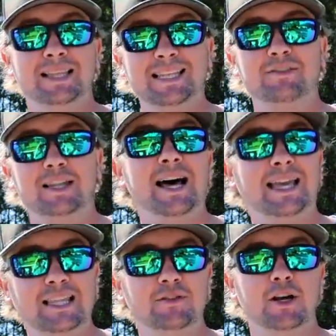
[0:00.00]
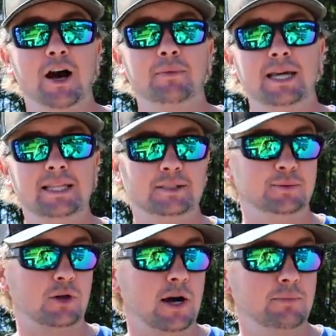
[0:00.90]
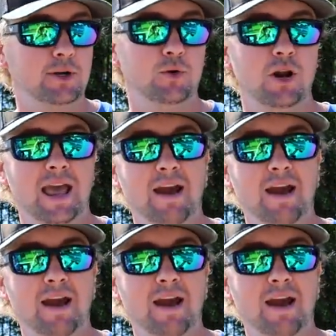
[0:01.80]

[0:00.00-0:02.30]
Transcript: Leave a like, leave a comment, hit that subscribe button.